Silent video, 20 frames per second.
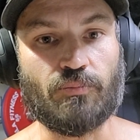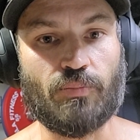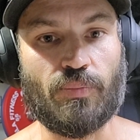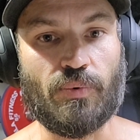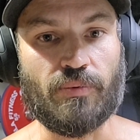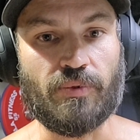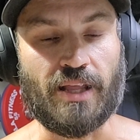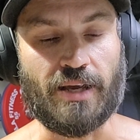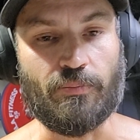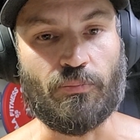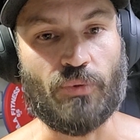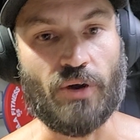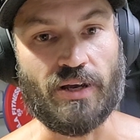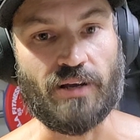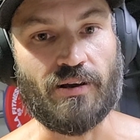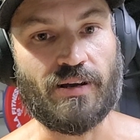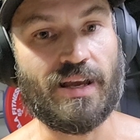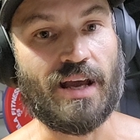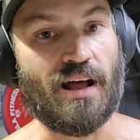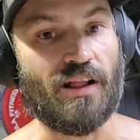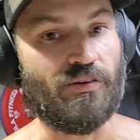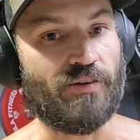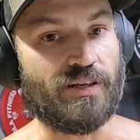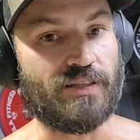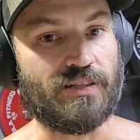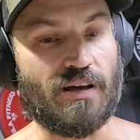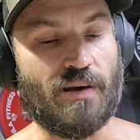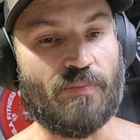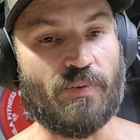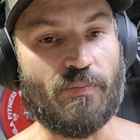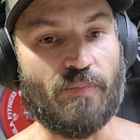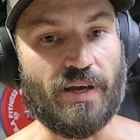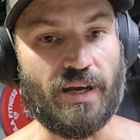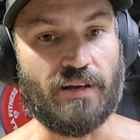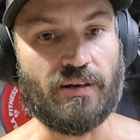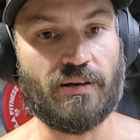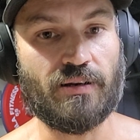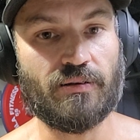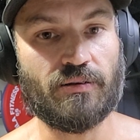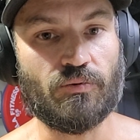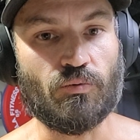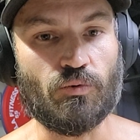Like bring your calories up a bit.